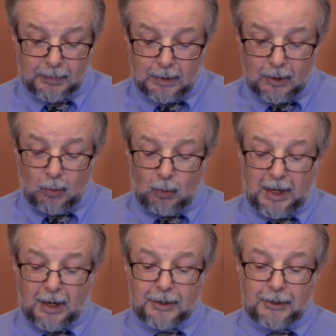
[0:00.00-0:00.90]
We
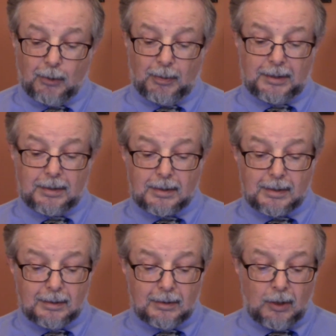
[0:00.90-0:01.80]
are humans.
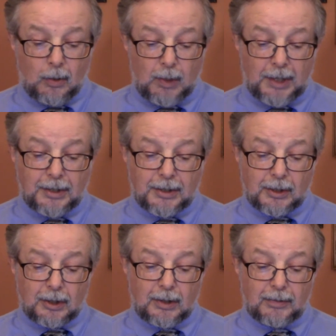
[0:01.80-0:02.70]
We
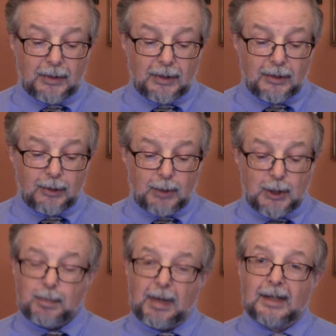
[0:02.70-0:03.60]
deserve the
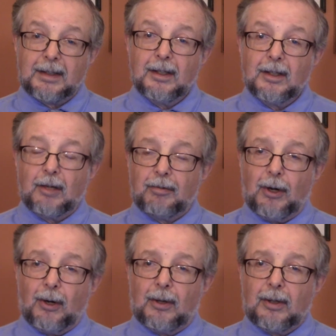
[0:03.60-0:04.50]
respect of
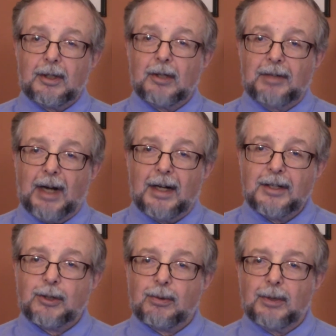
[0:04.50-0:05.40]
all of
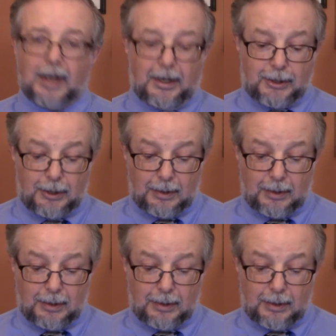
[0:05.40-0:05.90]
God's creation.